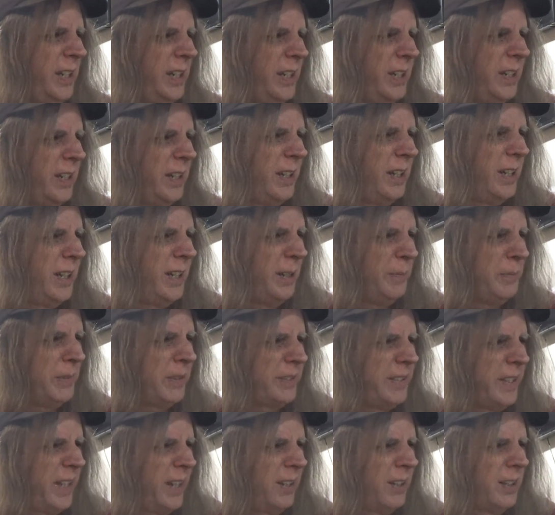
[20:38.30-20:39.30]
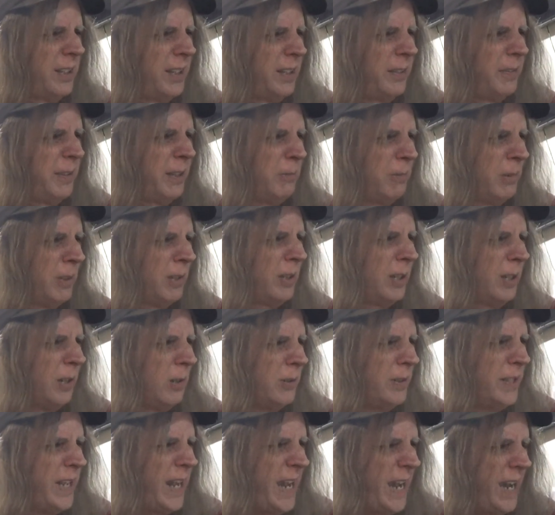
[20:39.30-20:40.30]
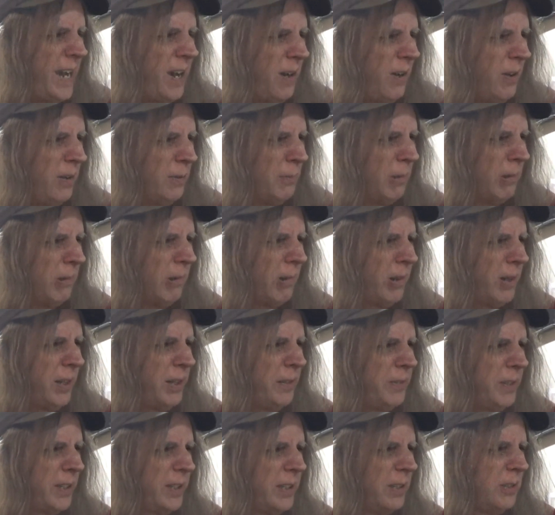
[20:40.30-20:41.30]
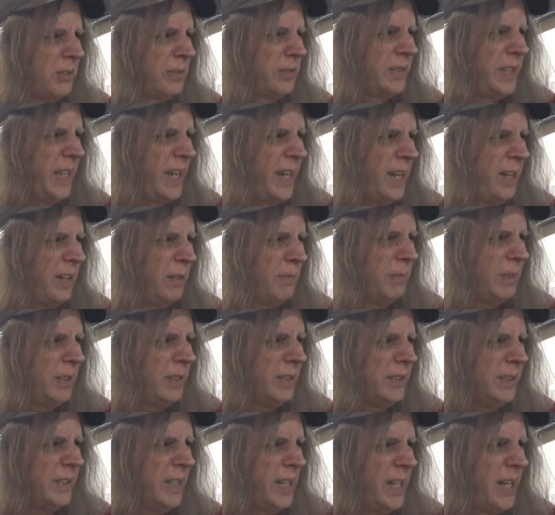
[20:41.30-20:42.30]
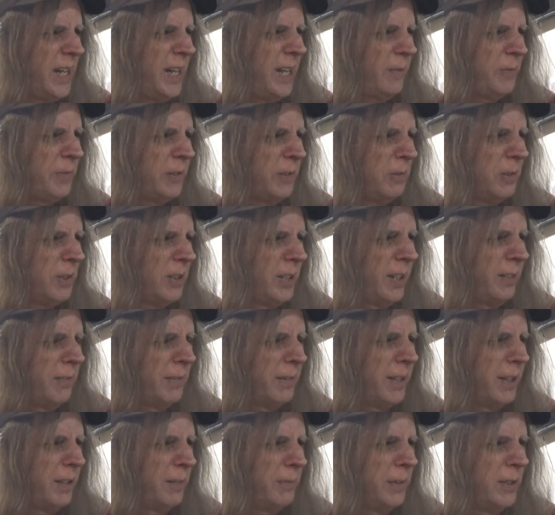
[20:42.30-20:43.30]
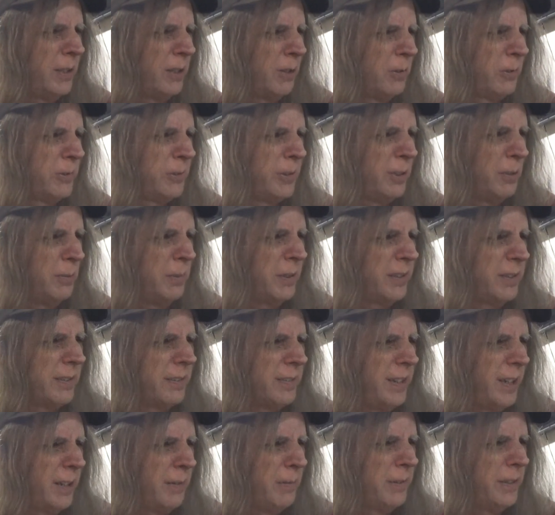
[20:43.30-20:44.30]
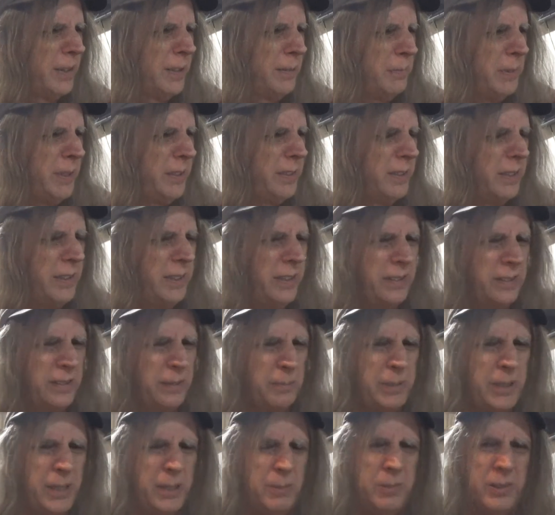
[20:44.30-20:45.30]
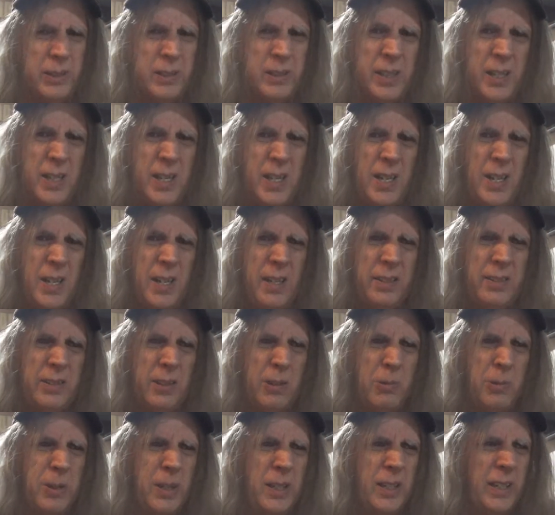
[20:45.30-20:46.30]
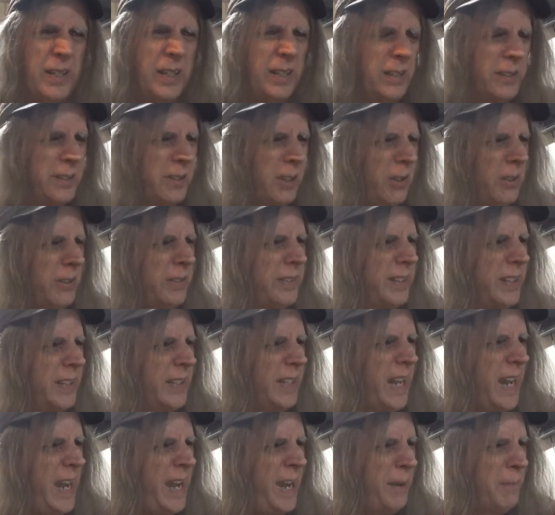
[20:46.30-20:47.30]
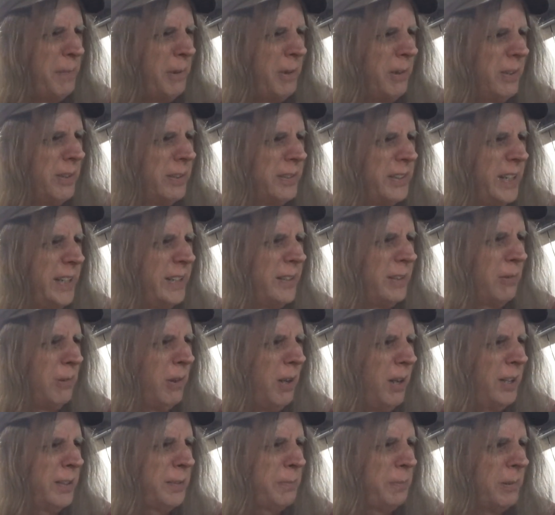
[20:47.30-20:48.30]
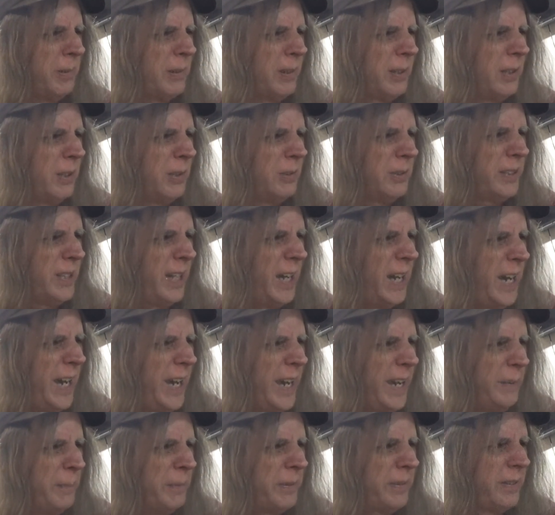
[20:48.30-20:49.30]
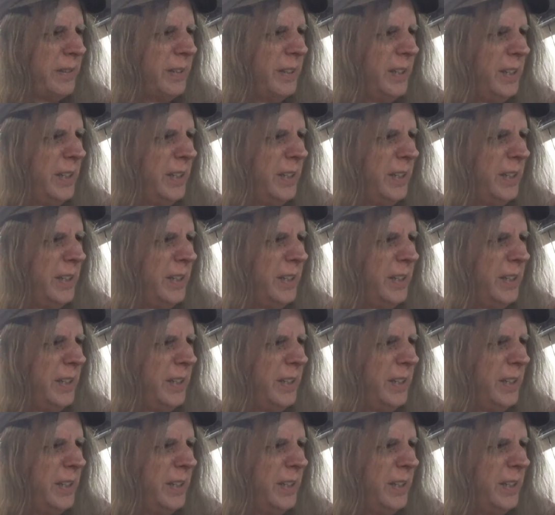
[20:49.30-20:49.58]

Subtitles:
the standard of living will go down more. And if it goes down enough, you will have a government overthrow, because the government doesn't meet the needs of the people. So really the Tulsi Gabbards and the Ross Perot types,